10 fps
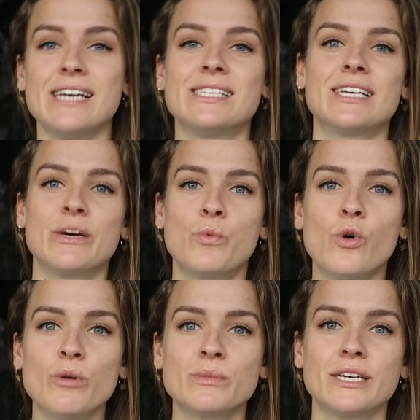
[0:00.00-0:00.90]
is that it
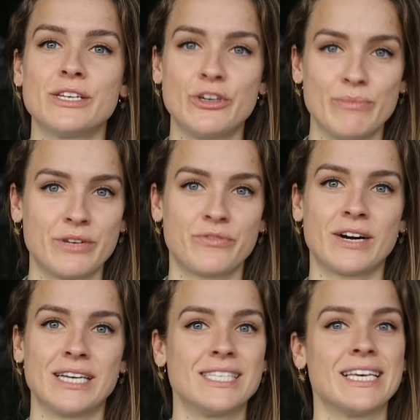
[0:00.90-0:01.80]
warms and
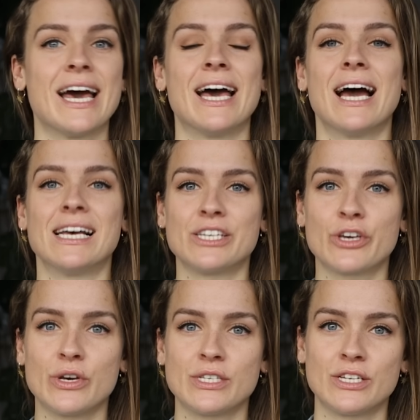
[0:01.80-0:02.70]
humidifies the air as it
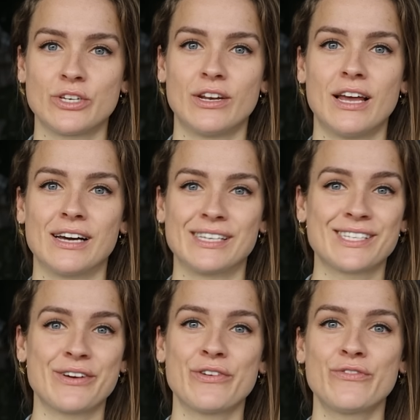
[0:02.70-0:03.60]
goes into your lungs.
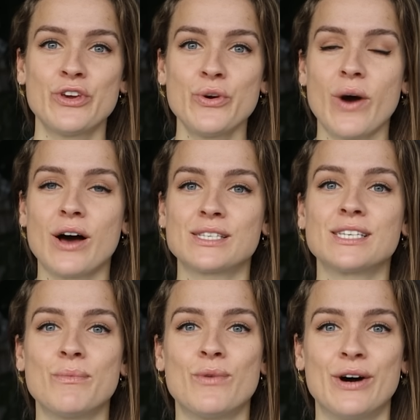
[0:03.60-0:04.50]
So if you are
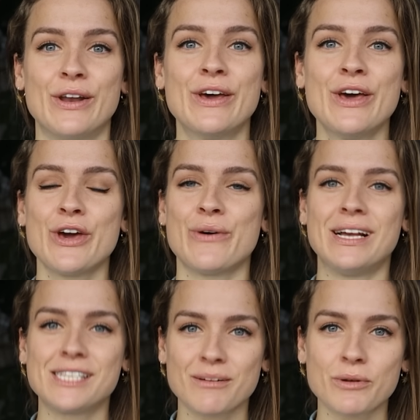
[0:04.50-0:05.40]
someone who
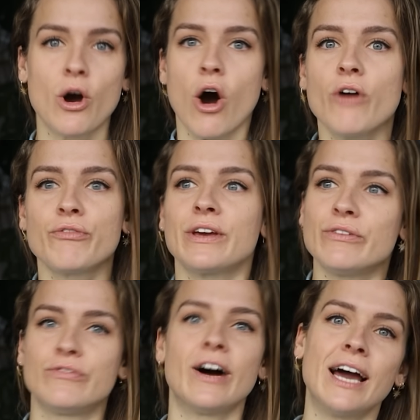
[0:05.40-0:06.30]
ends up
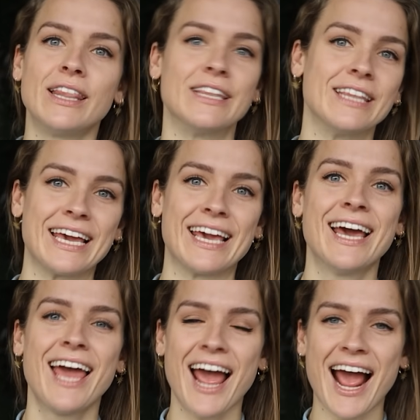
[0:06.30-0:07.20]
coughing
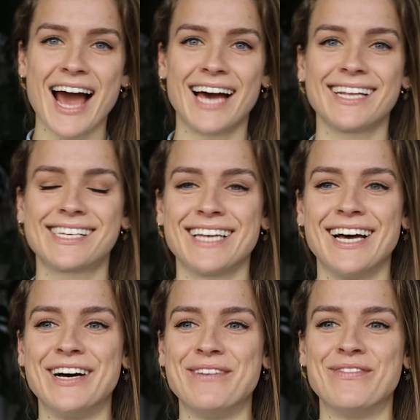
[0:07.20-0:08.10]
violently at
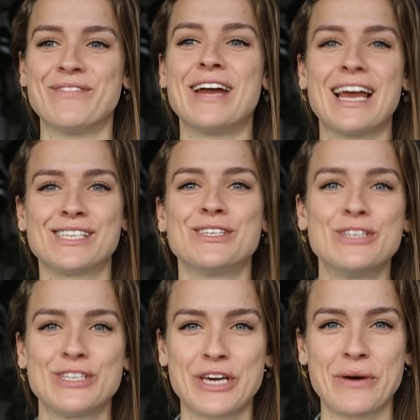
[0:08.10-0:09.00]
as
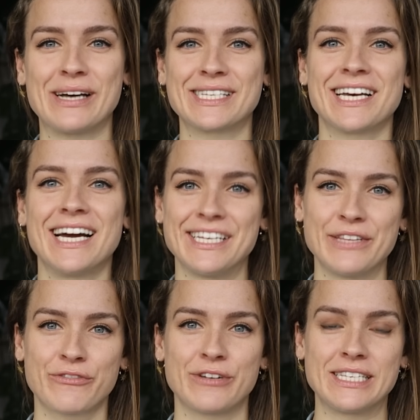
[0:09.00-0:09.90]
soon as you go outside in
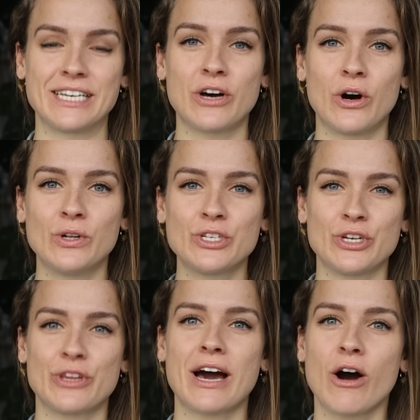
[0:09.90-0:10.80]
the freezing cold, you
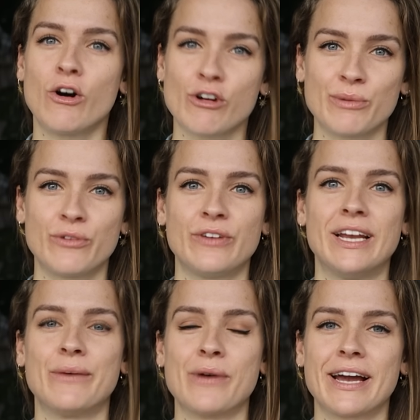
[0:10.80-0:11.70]
know, that horrible
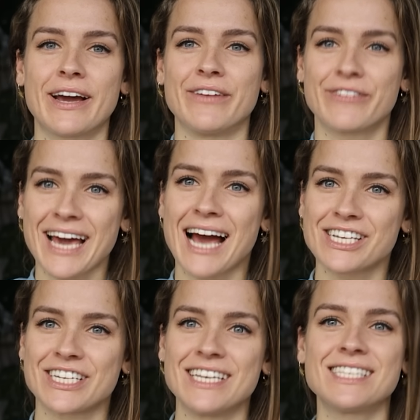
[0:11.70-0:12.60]
feeling where it kind of
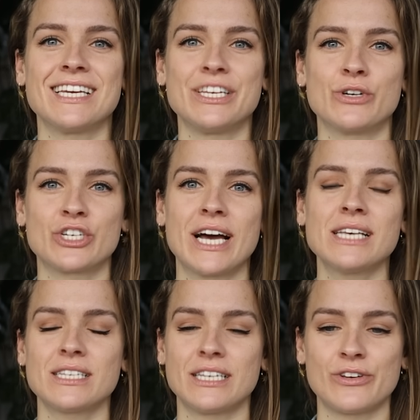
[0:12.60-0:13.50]
catches in your
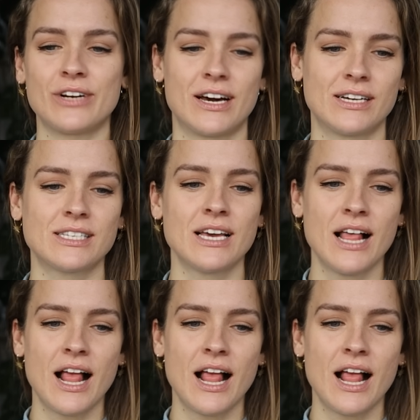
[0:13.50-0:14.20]
chest and in your lungs,